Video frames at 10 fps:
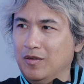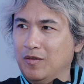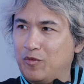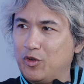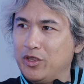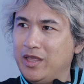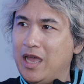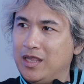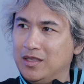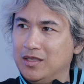for
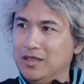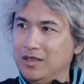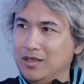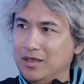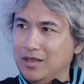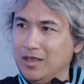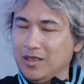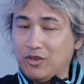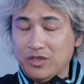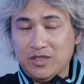that.
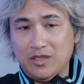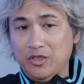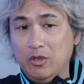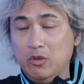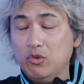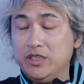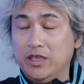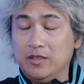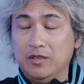Because you lose it.